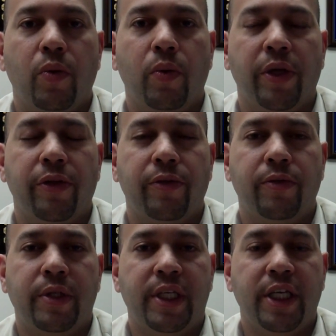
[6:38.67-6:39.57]
with
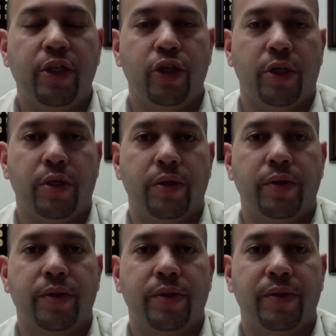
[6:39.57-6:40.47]

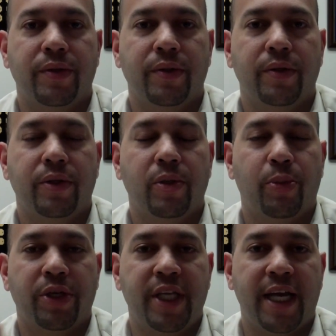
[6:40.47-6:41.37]
teachers to
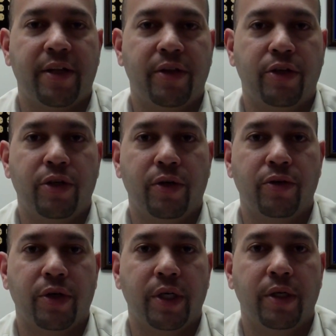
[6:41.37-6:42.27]
protect the
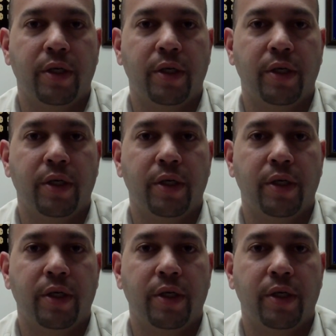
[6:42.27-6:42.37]
children.